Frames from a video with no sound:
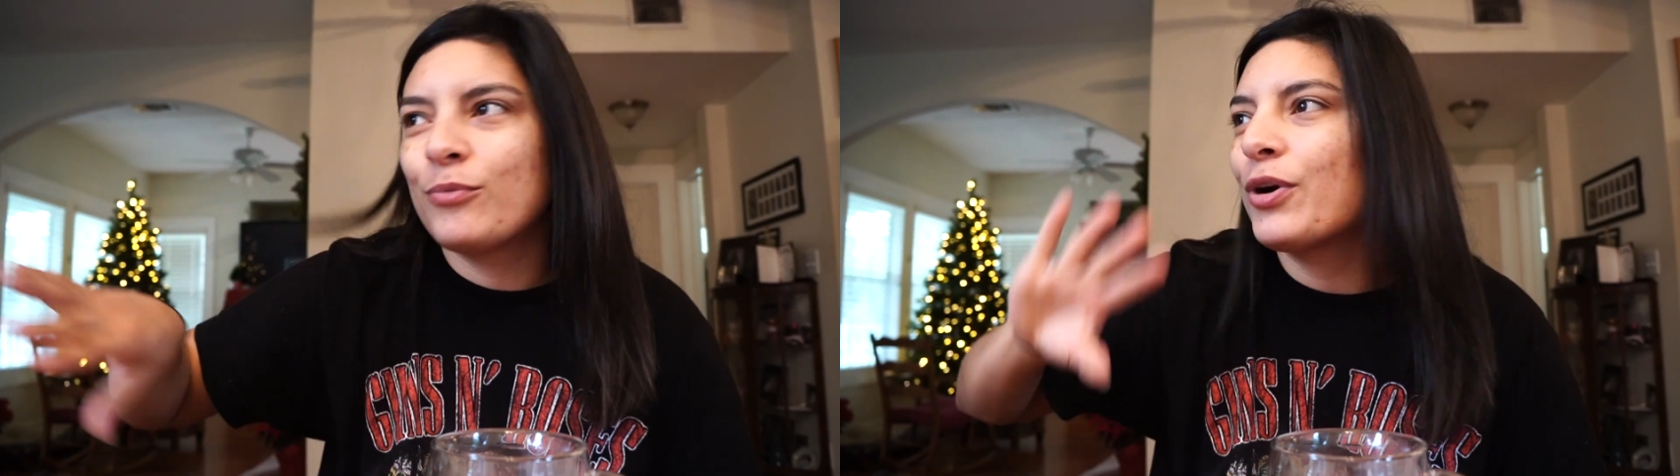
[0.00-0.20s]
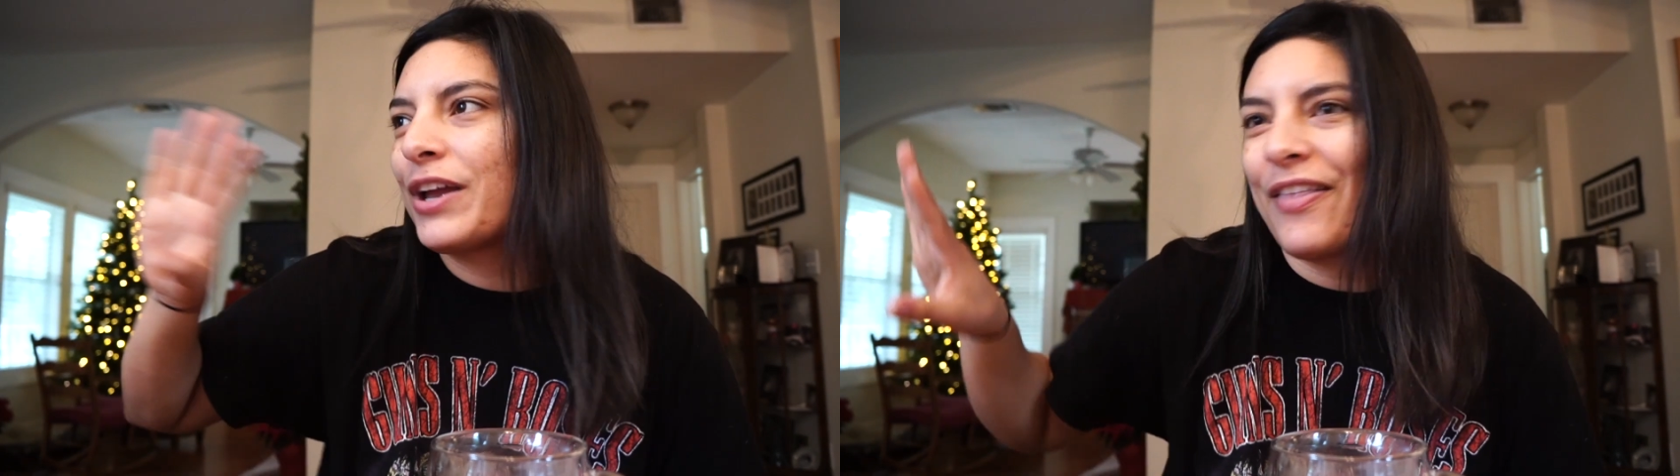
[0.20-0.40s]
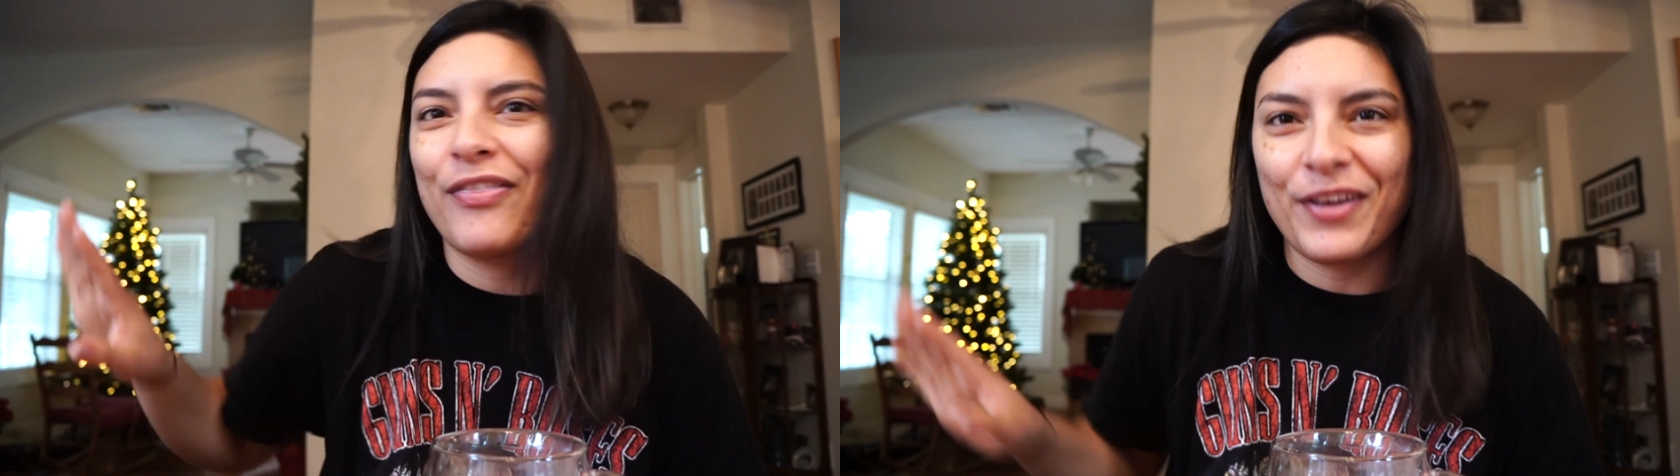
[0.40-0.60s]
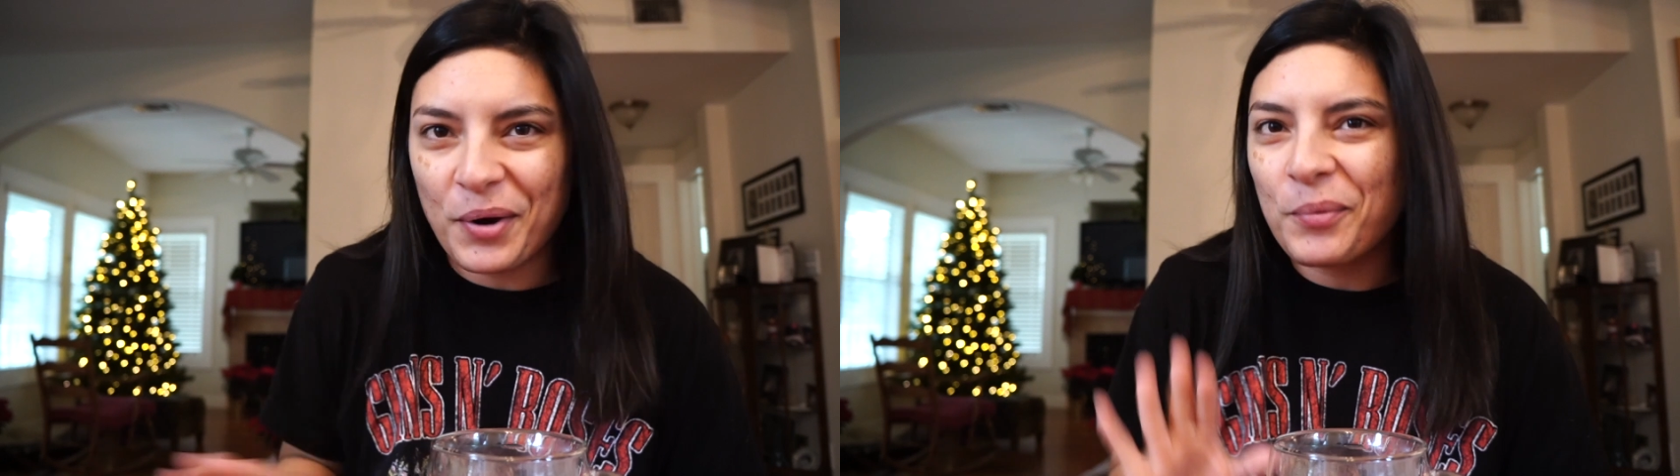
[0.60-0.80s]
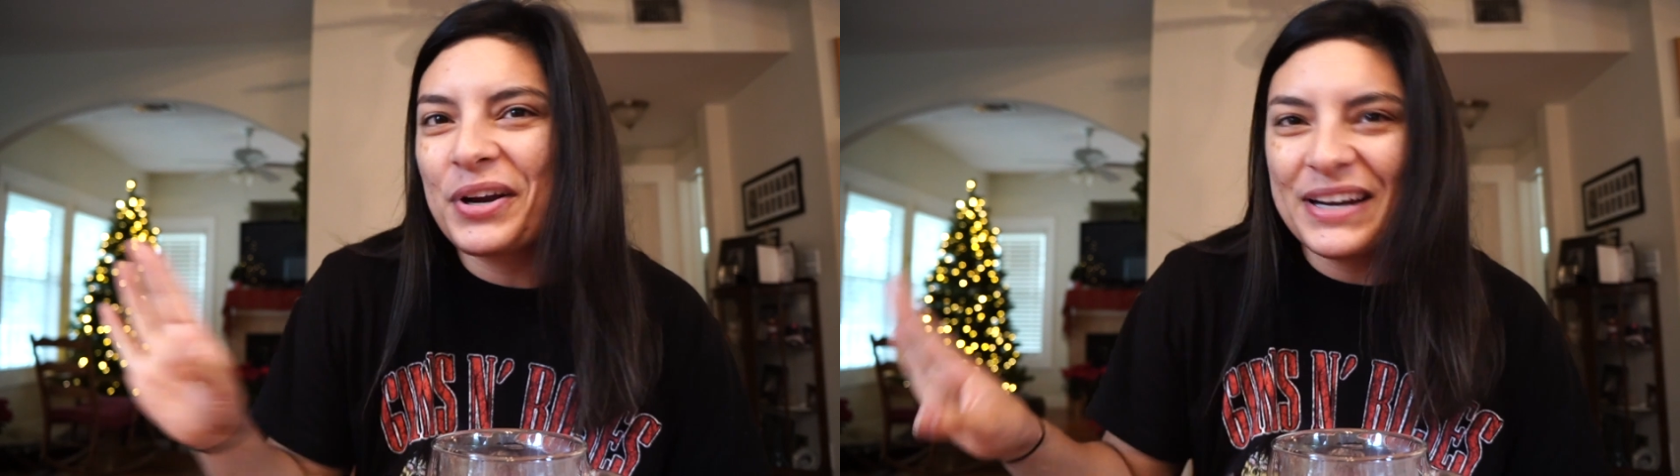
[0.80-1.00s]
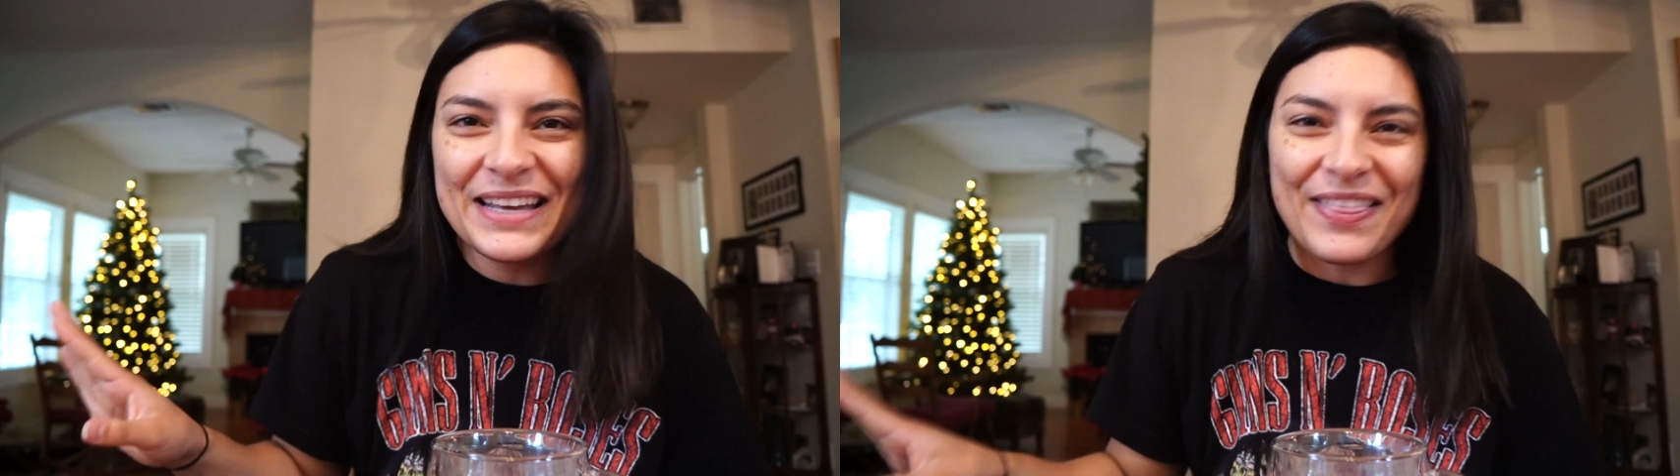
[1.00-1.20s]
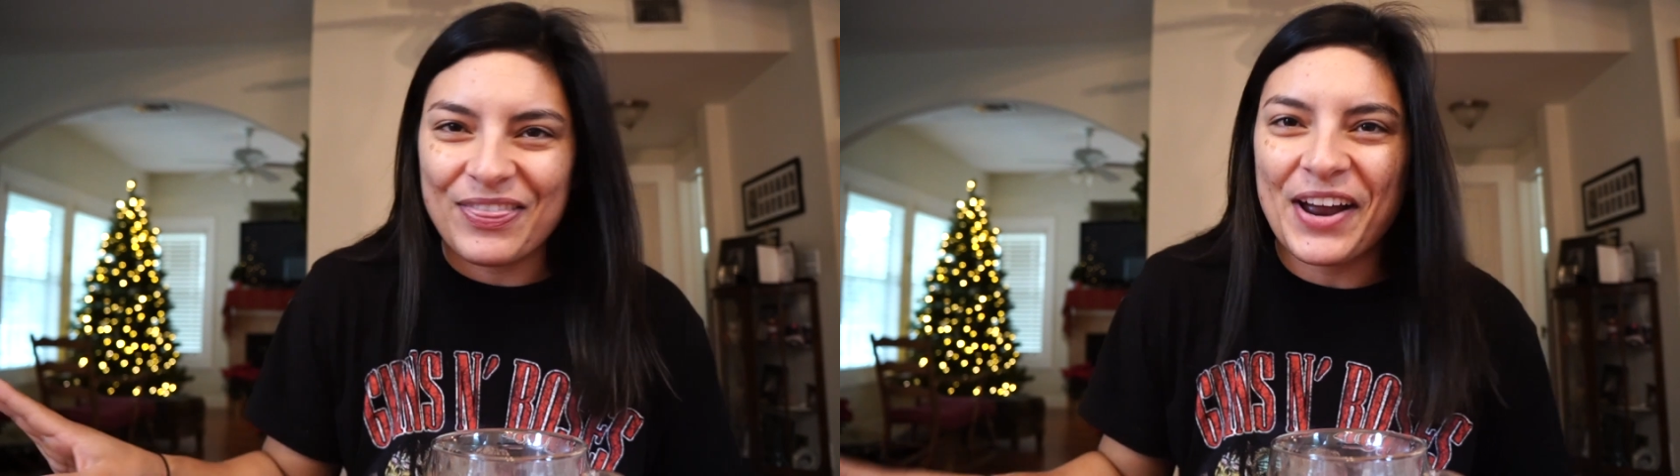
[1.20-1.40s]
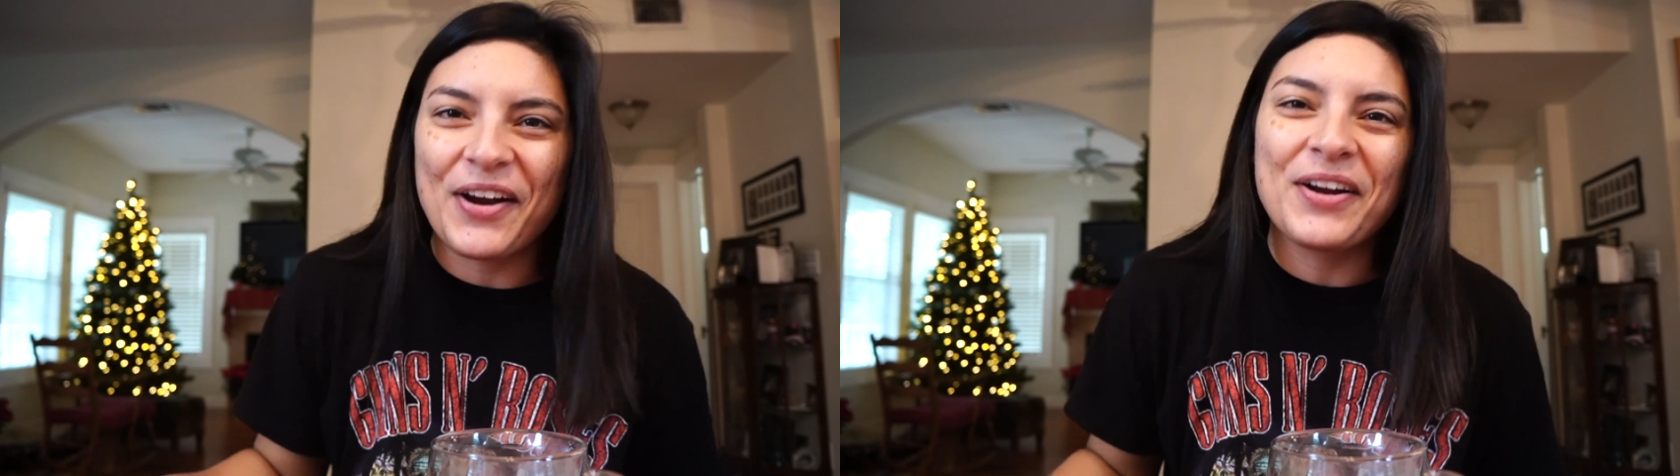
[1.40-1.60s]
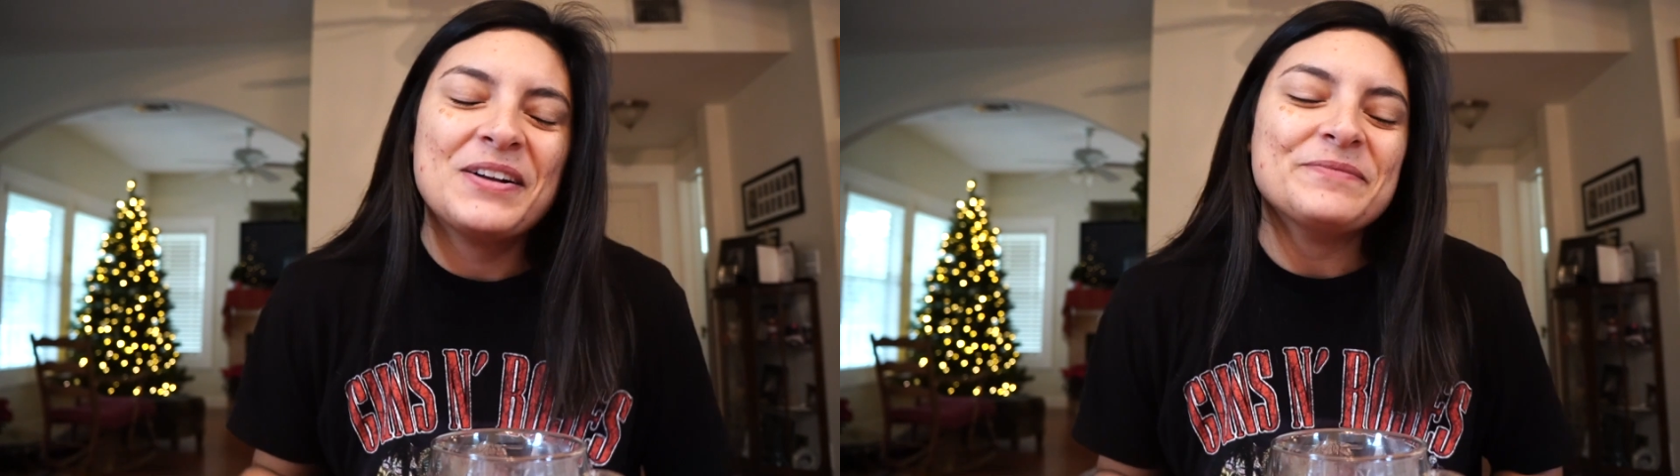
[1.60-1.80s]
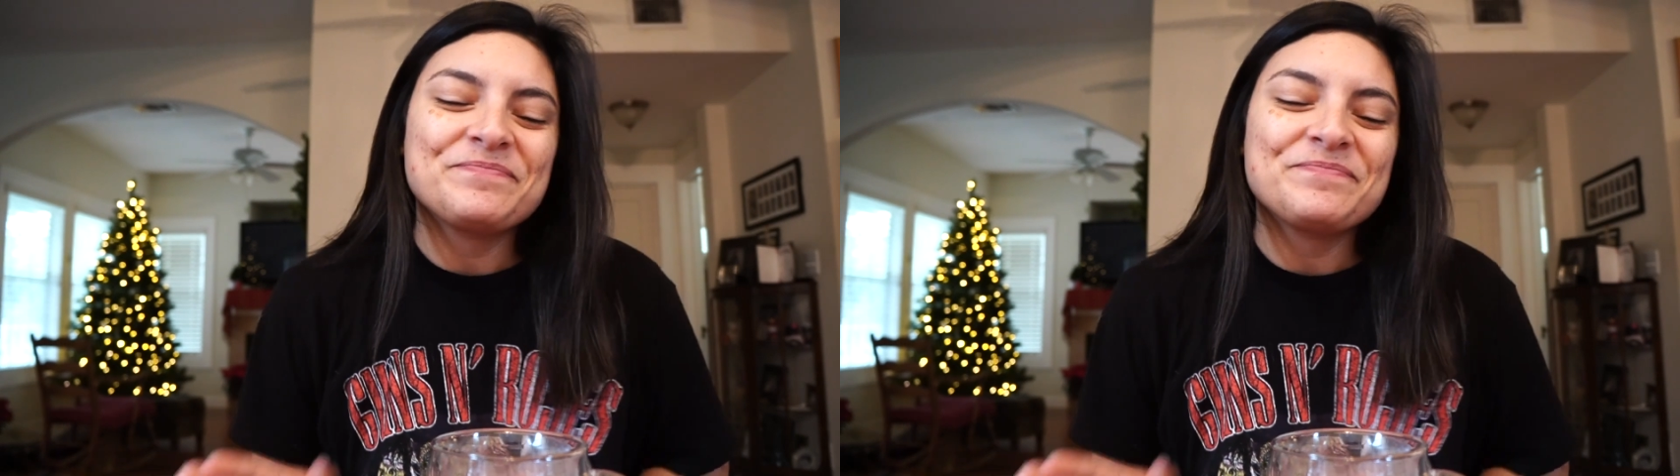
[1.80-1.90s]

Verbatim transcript: we're getting there we're gonna get there